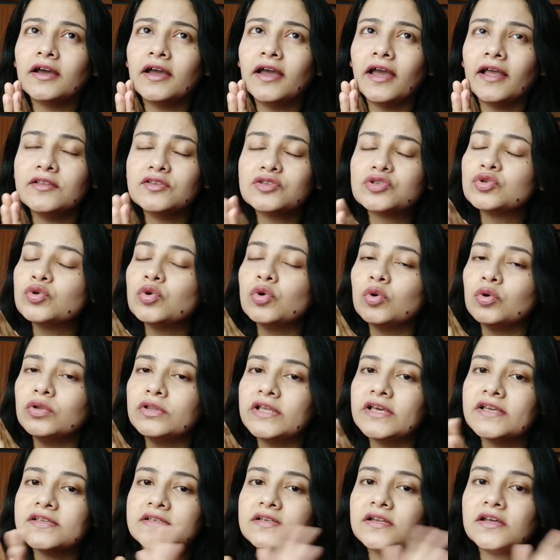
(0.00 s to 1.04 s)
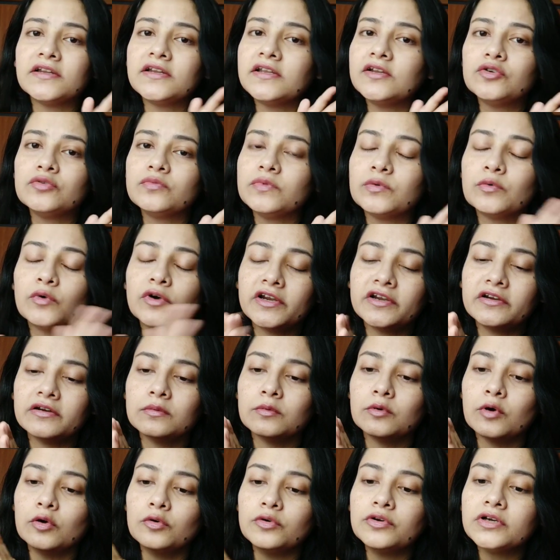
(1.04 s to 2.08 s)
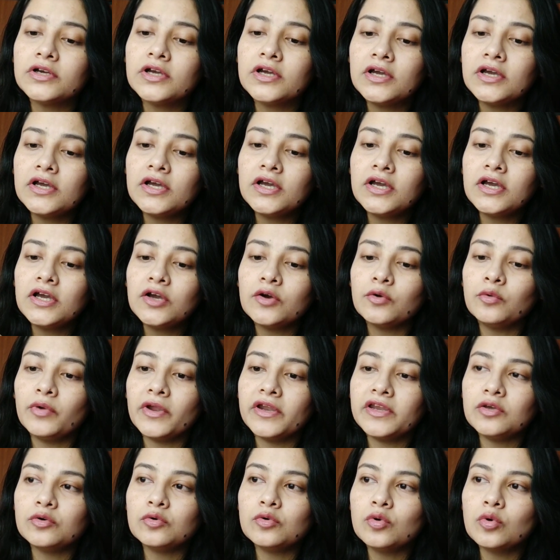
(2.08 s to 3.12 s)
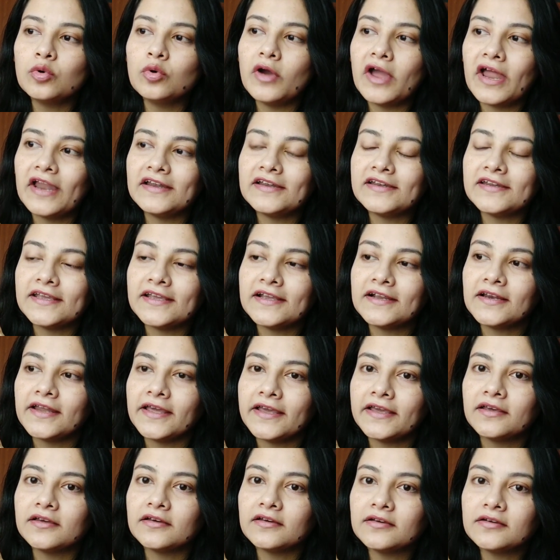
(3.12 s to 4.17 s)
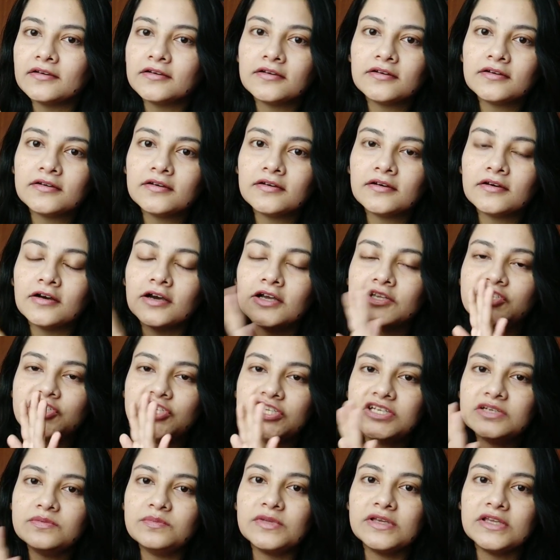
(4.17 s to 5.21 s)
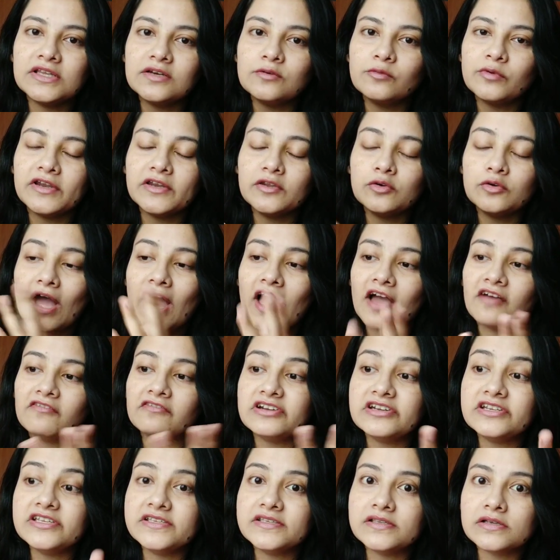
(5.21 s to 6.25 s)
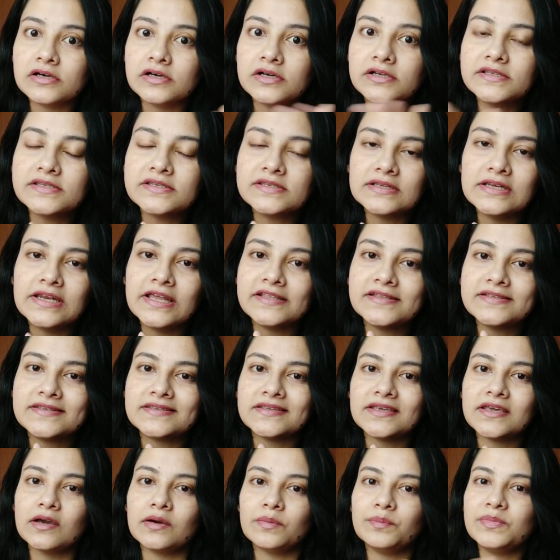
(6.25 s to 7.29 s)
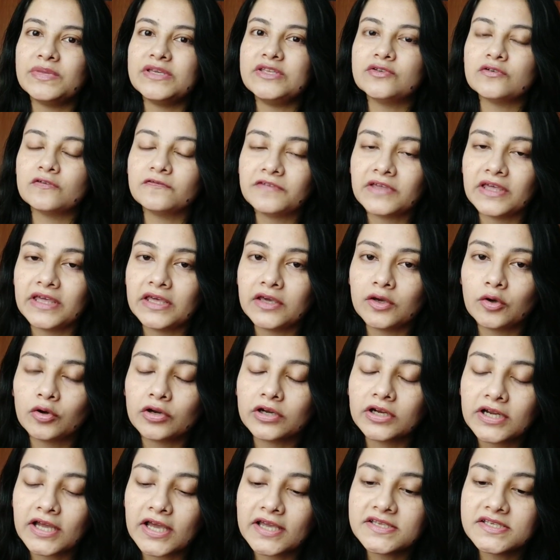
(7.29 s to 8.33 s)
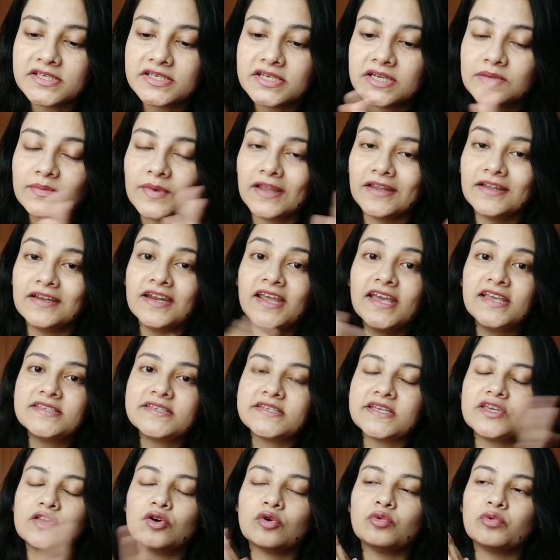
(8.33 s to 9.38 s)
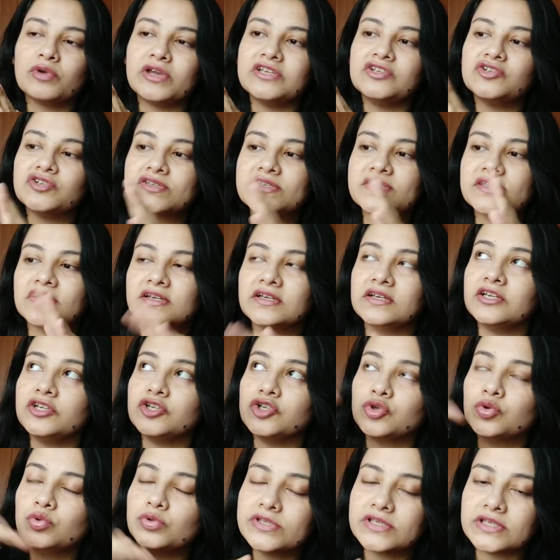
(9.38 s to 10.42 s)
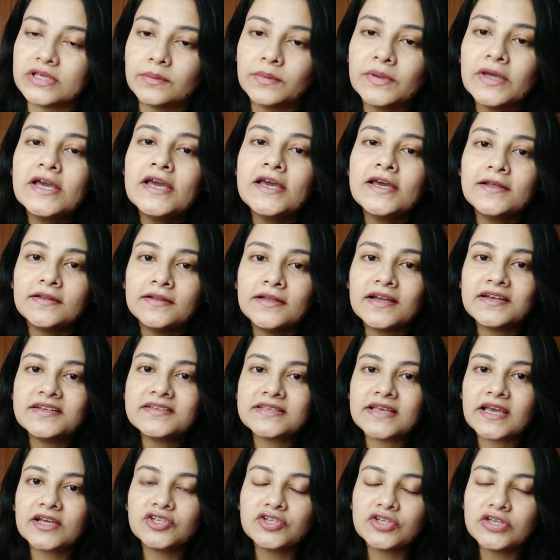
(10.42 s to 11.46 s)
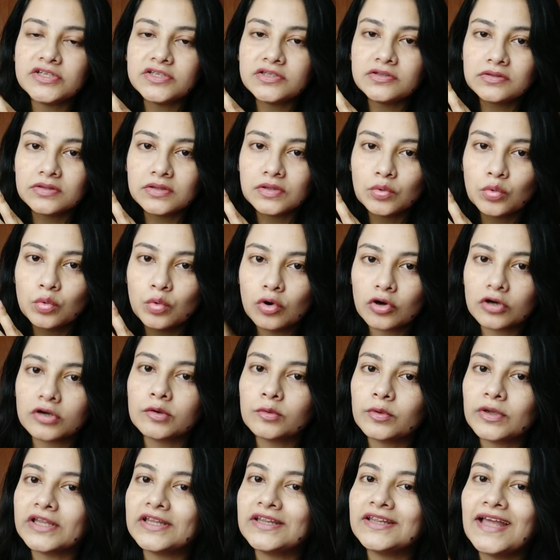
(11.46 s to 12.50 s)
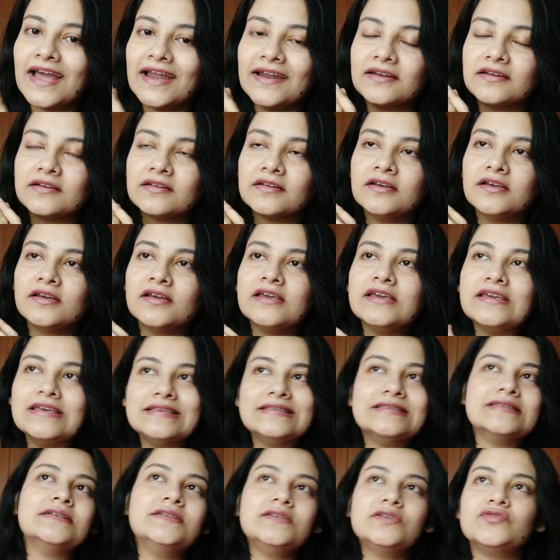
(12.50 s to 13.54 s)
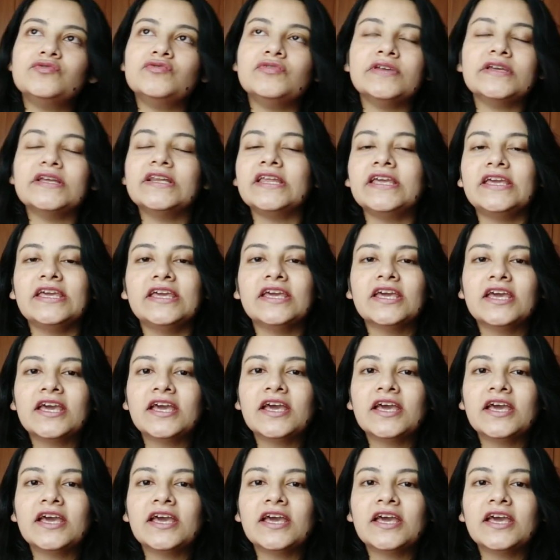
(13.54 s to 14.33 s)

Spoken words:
And so there's nothing to be worried about when you go and take like a cheat meal, when you have a dessert, let's say a piece of cake or an ice cream, and the next day your weight just suddenly shoots up. That is actually the water weight. That isn't really